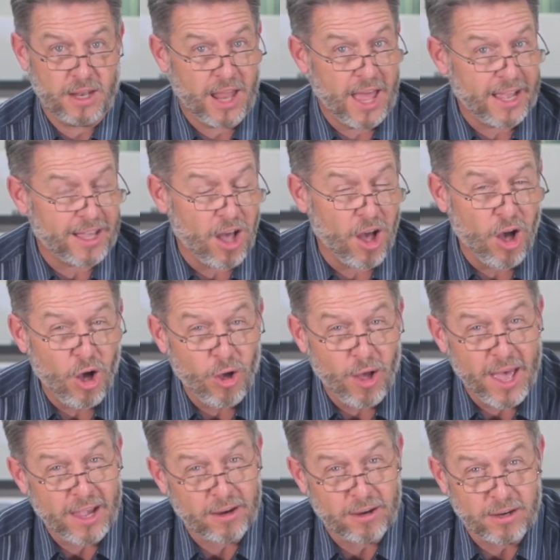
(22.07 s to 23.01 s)
like
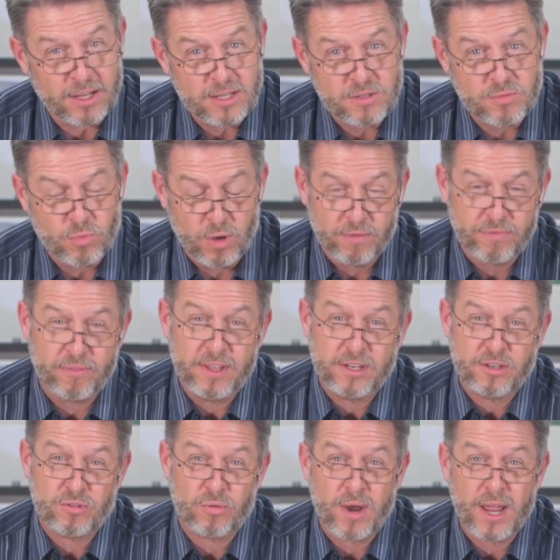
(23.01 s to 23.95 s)
all aggregates, will
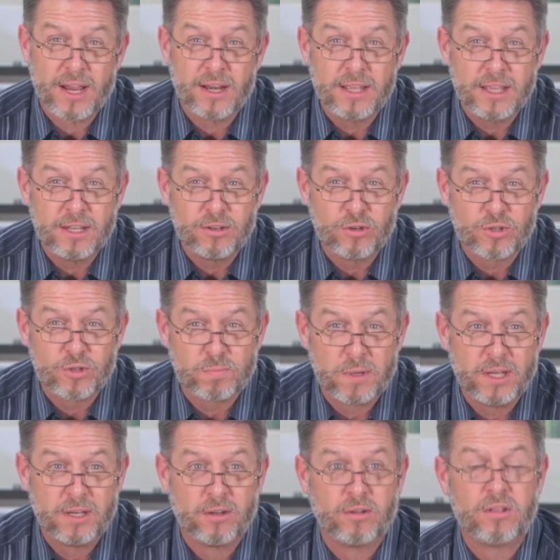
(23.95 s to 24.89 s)
fit directly into your
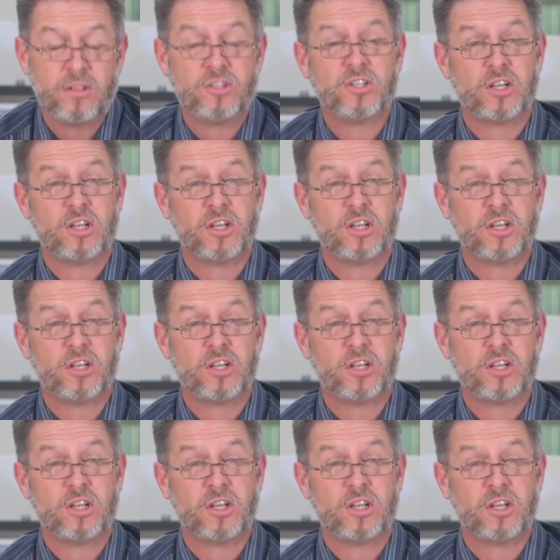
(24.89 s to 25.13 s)
spindle,